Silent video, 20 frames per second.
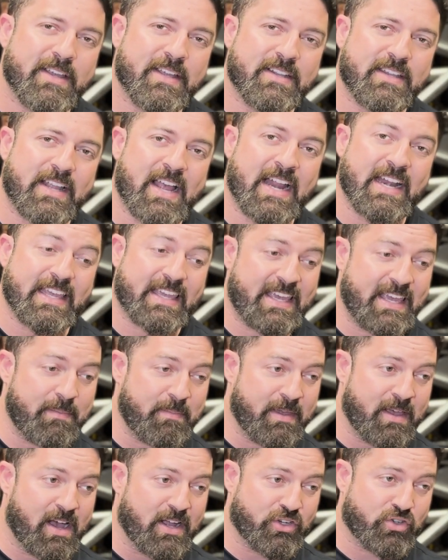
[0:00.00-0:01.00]
to kind of keep
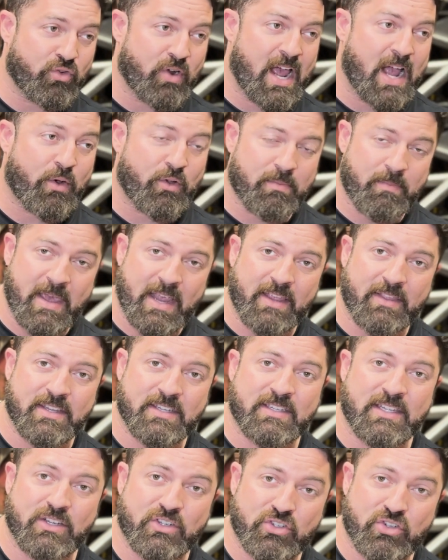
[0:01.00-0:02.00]
me on track with making this
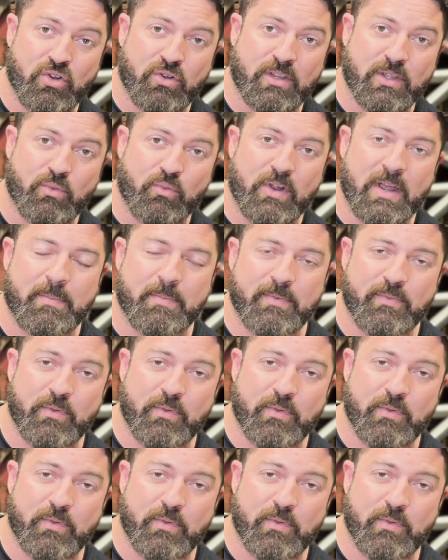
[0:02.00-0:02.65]
thing surely rip.